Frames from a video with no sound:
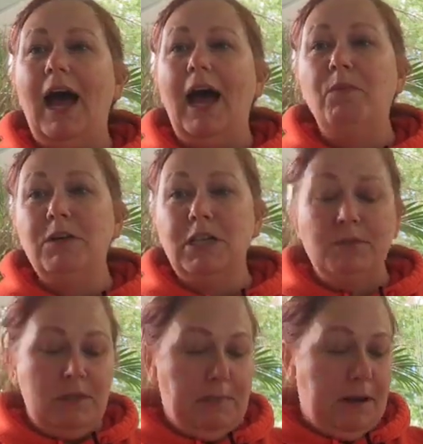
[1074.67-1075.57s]
I wish I
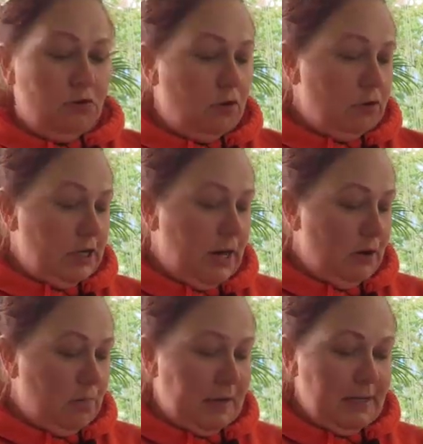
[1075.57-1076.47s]
was a better
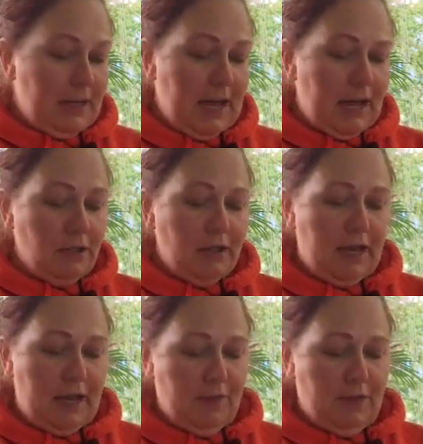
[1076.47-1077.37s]
crocheter, because I actually
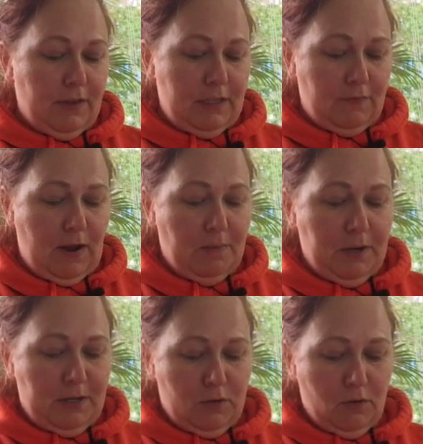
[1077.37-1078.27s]
kind of think this
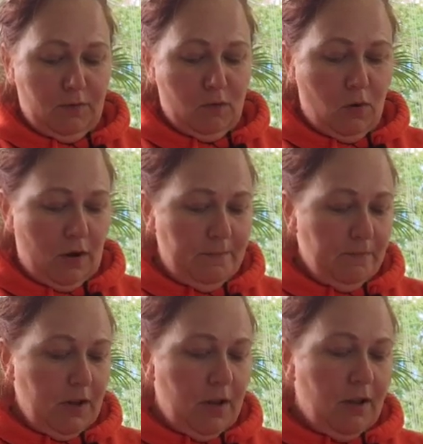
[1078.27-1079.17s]
fabric is sort of cool.
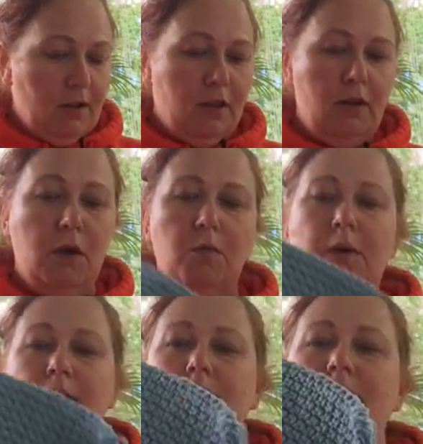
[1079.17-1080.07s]
Look at what it